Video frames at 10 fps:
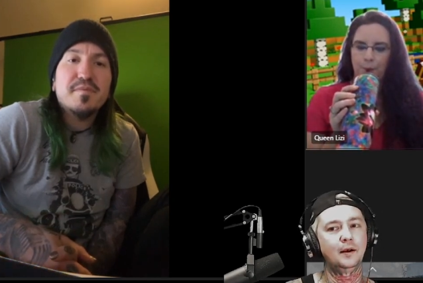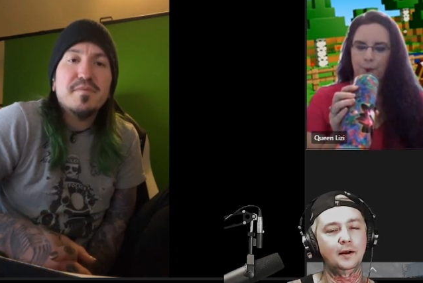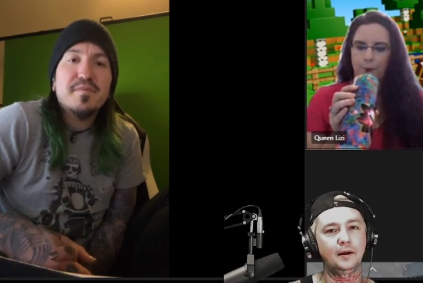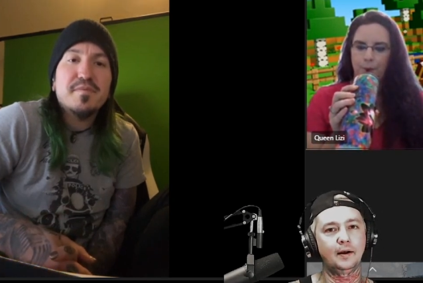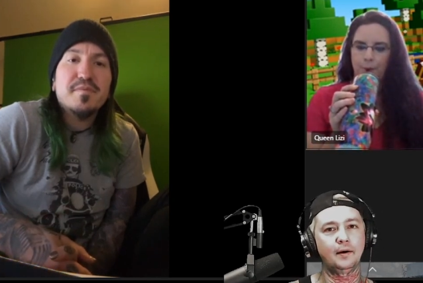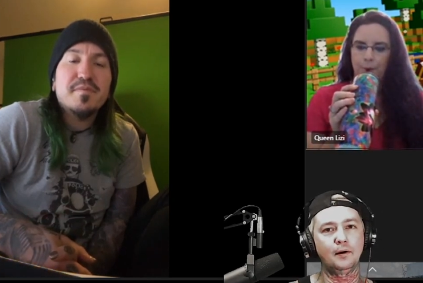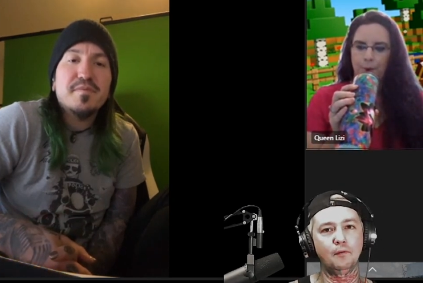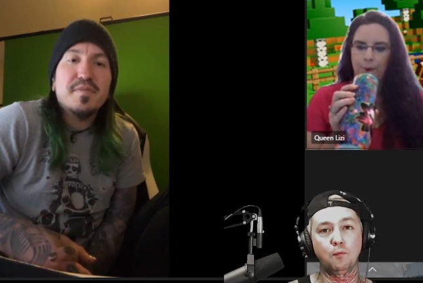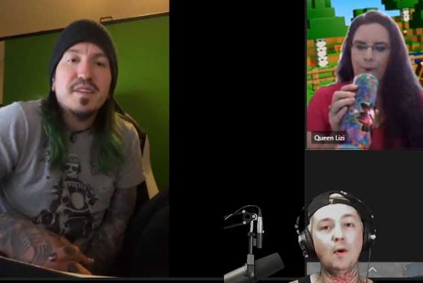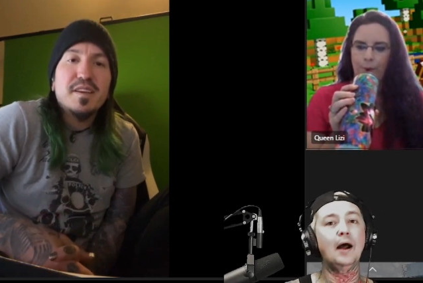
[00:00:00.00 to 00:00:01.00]
Speaker 1: uh,
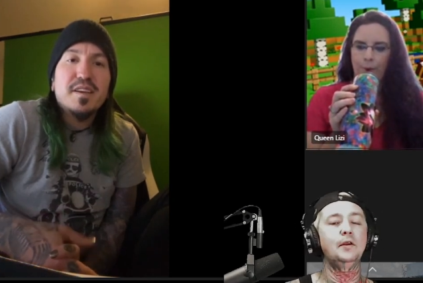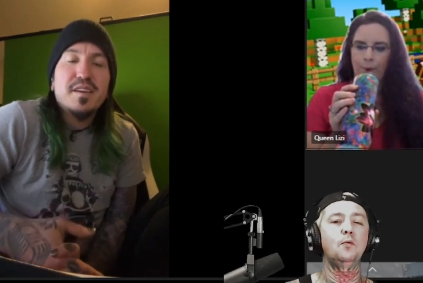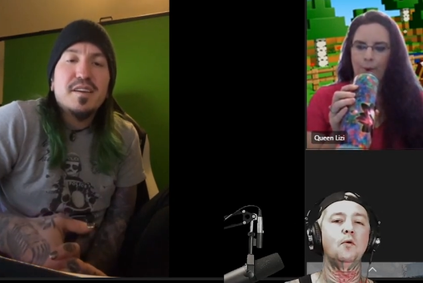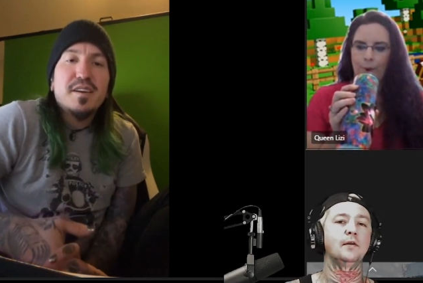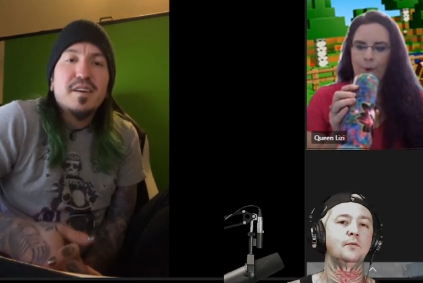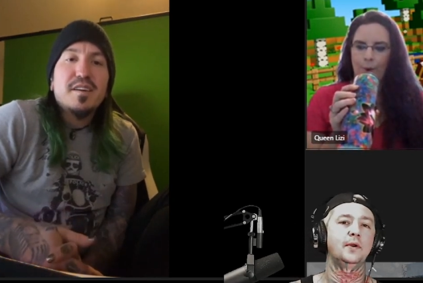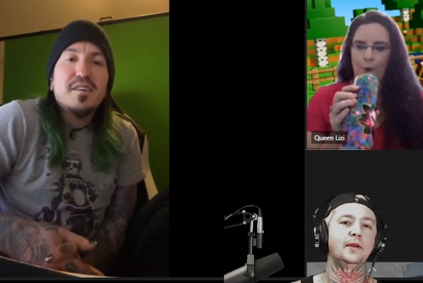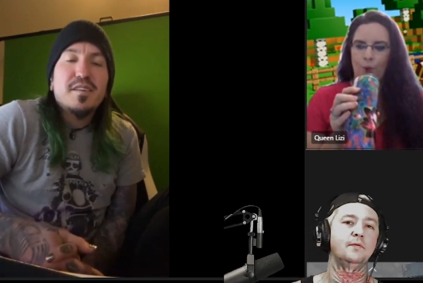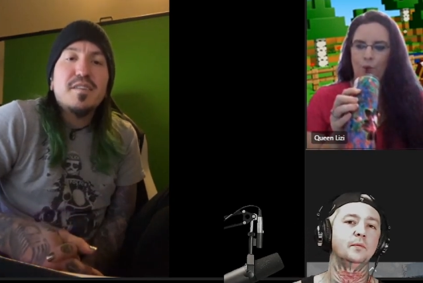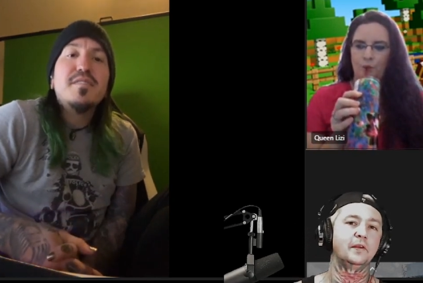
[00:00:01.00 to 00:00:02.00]
of why you walked away
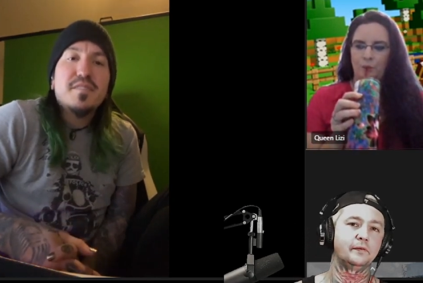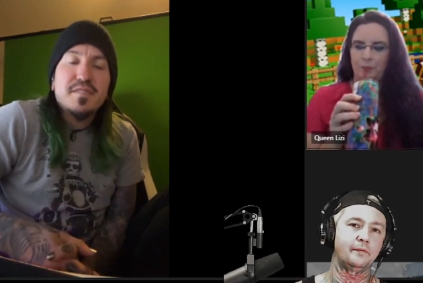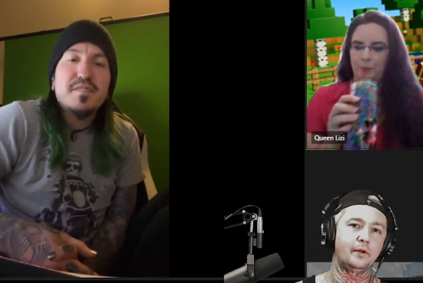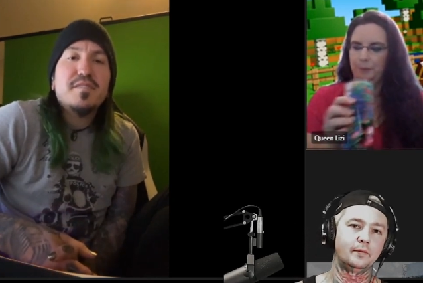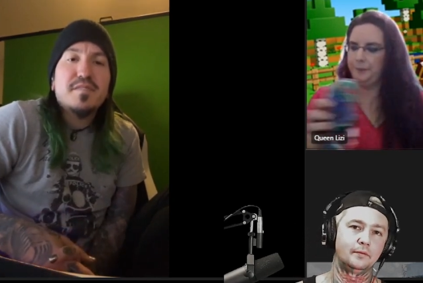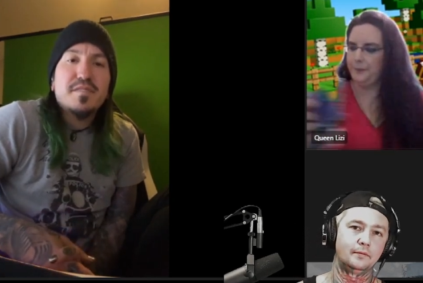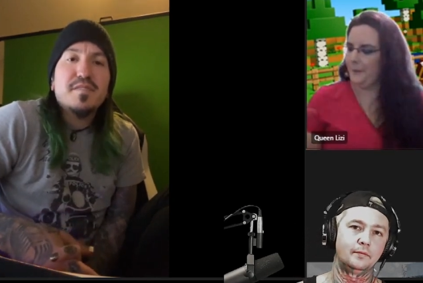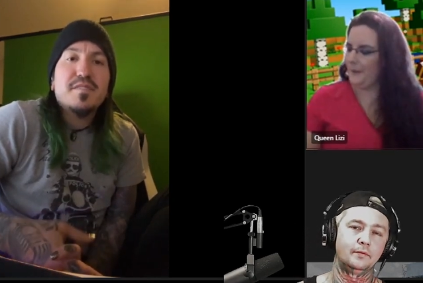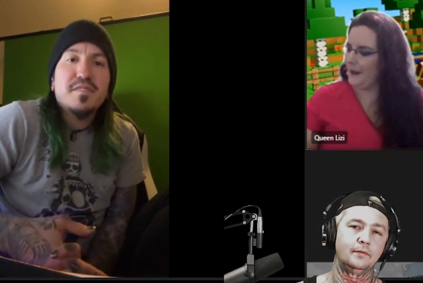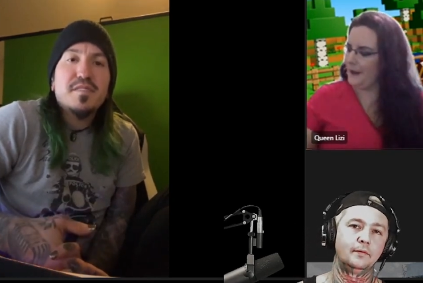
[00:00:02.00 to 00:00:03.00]
from the Fall.
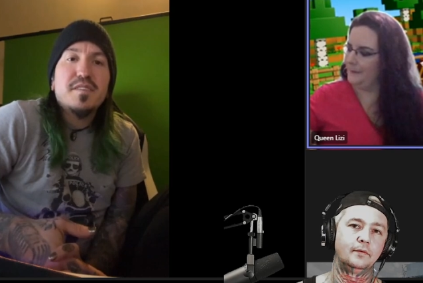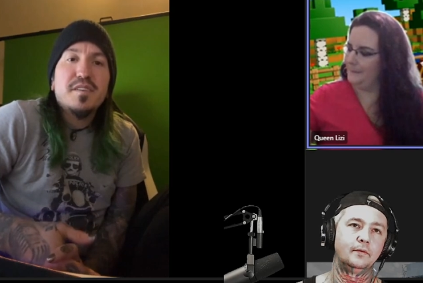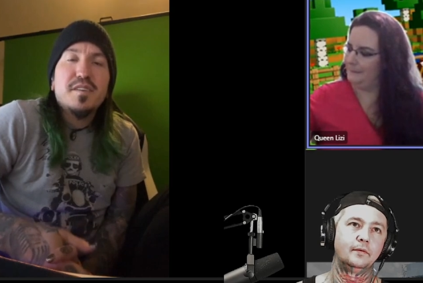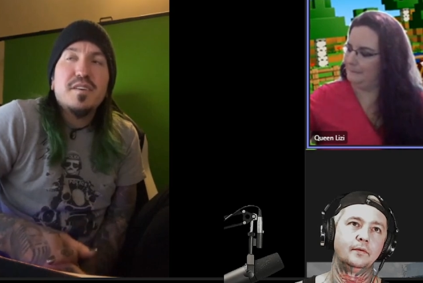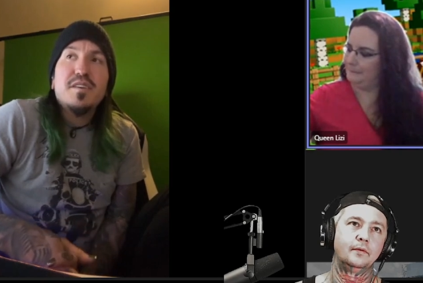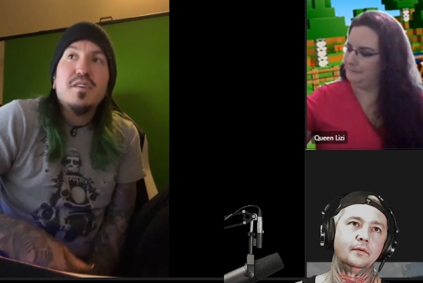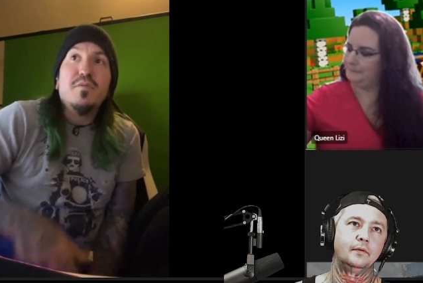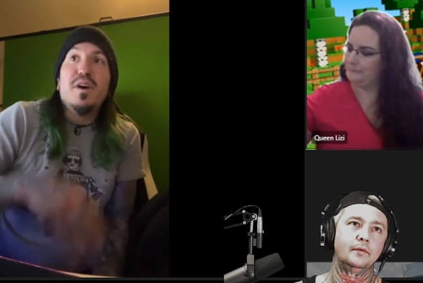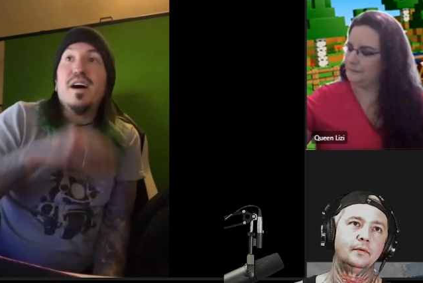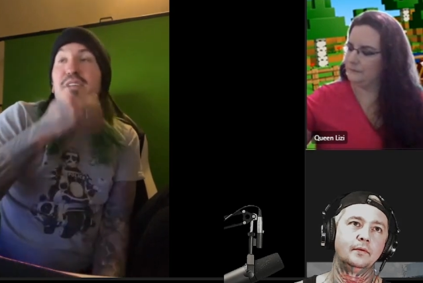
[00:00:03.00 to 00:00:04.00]

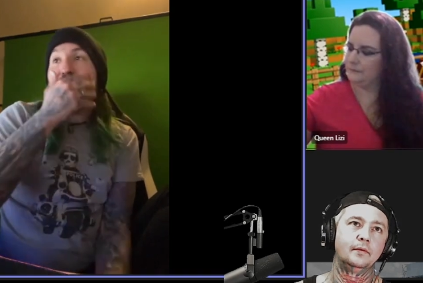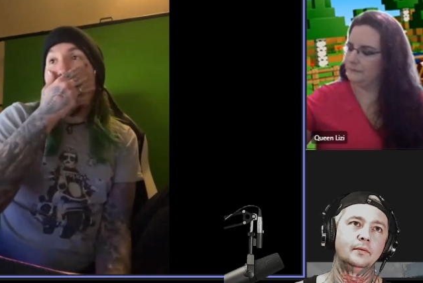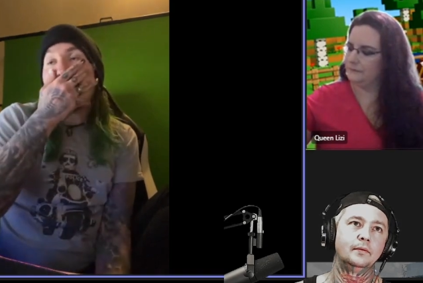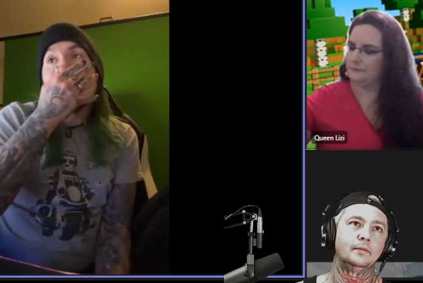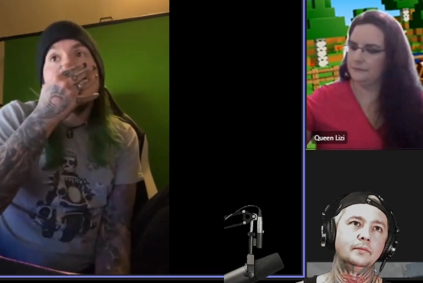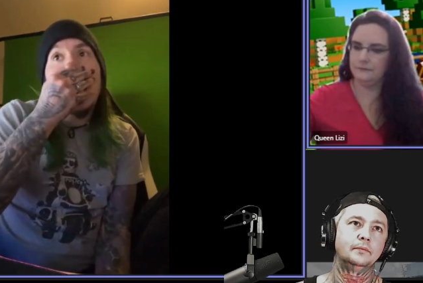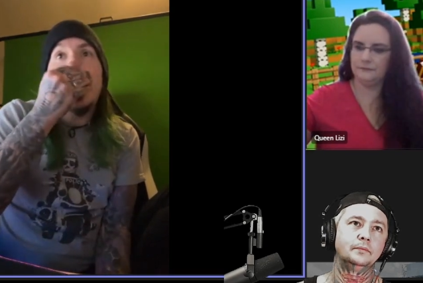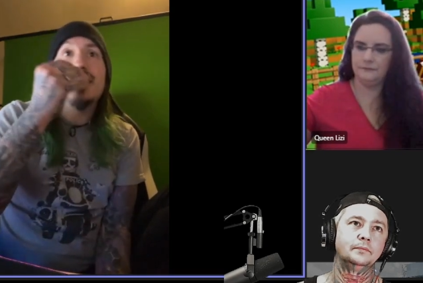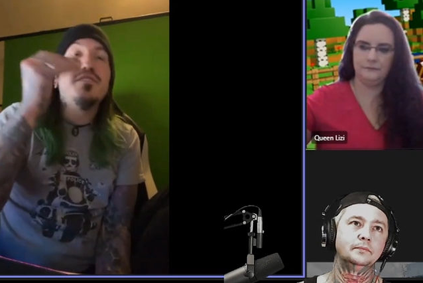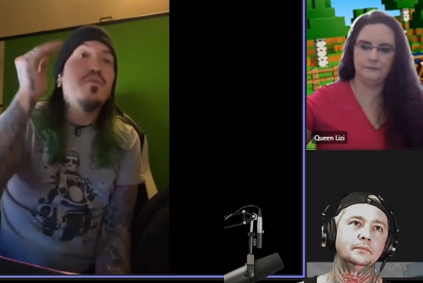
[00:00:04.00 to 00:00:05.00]
Speaker 2: Well, that's
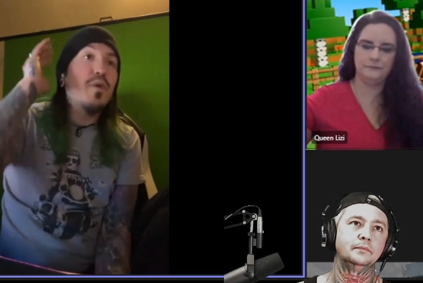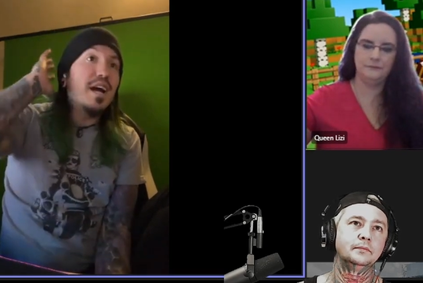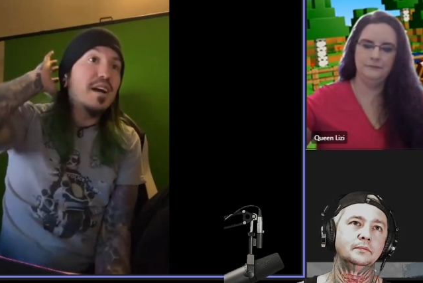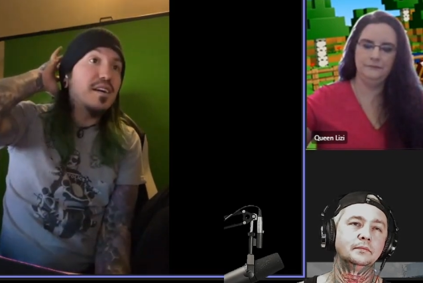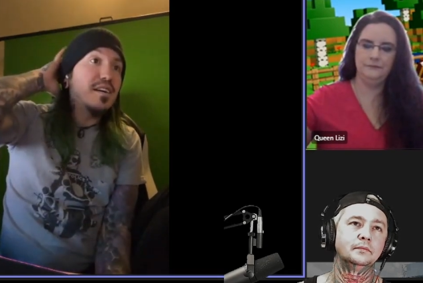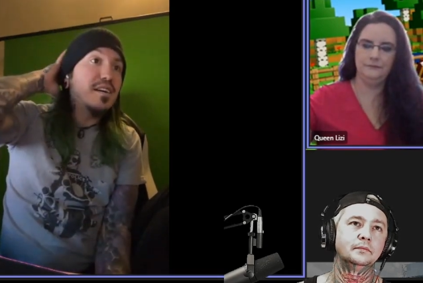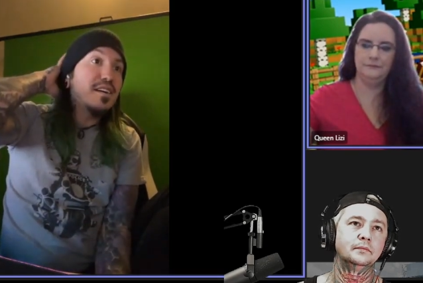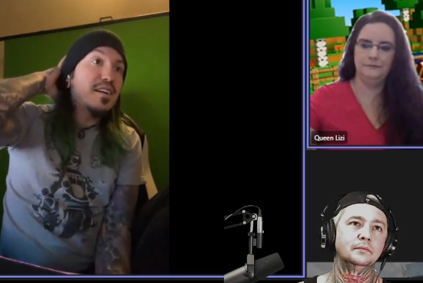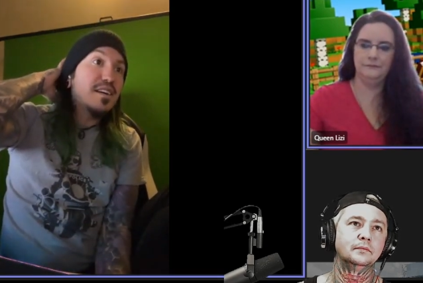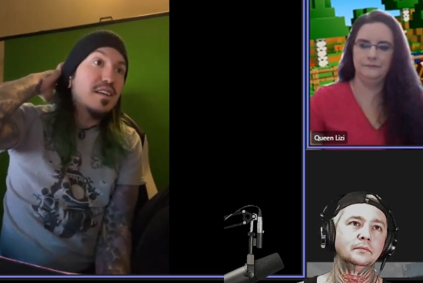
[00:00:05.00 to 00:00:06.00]
kind of where
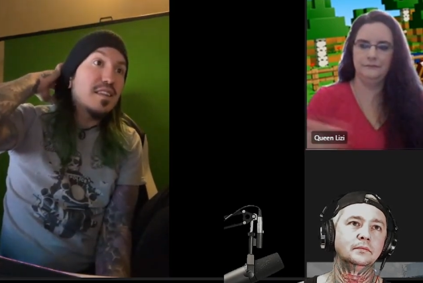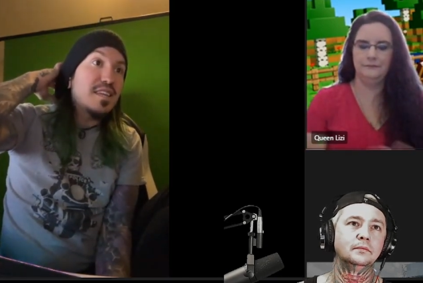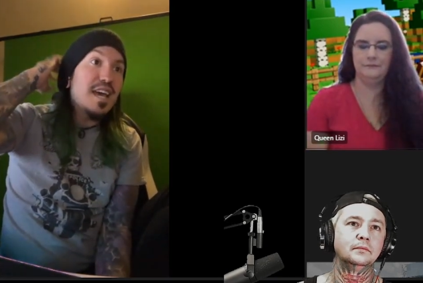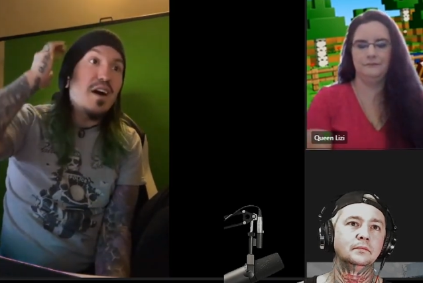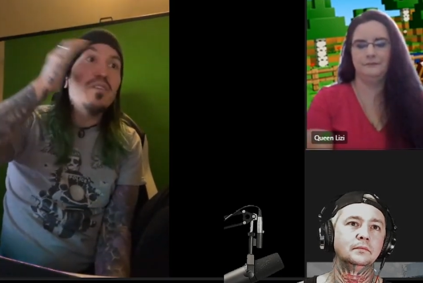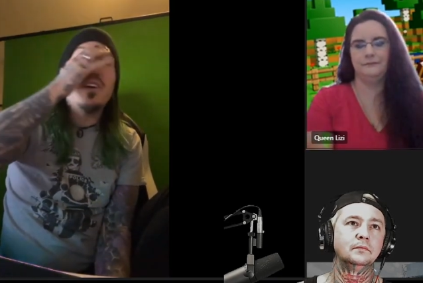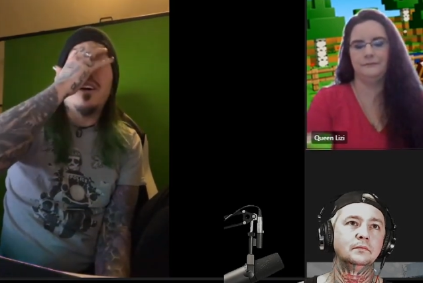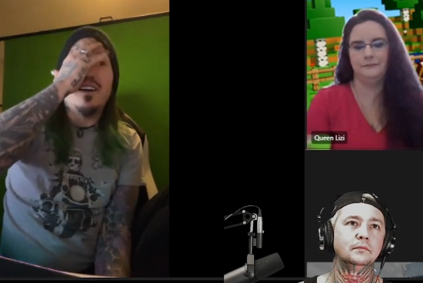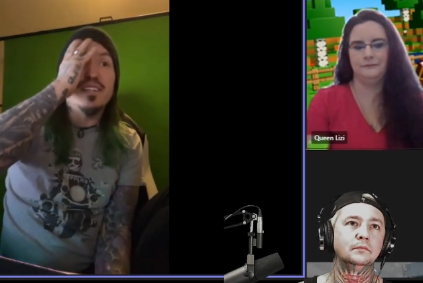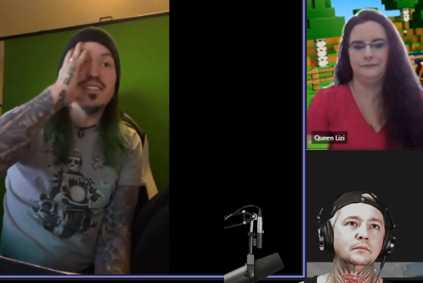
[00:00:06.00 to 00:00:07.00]
the
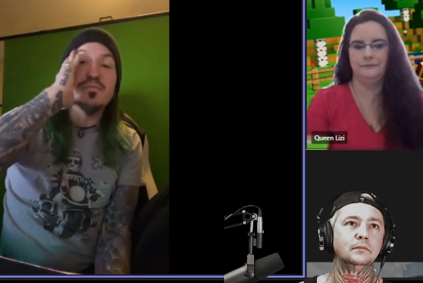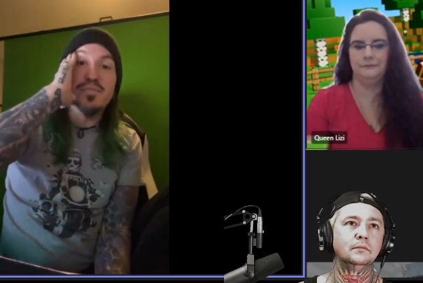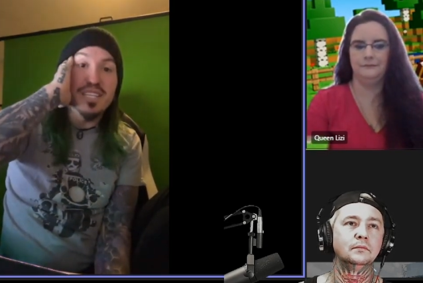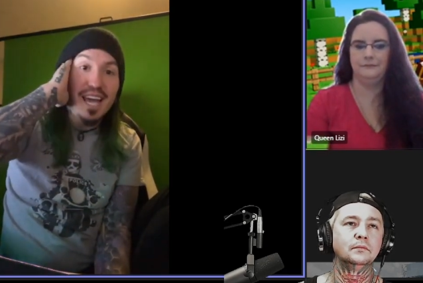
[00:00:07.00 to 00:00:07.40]
alcoholism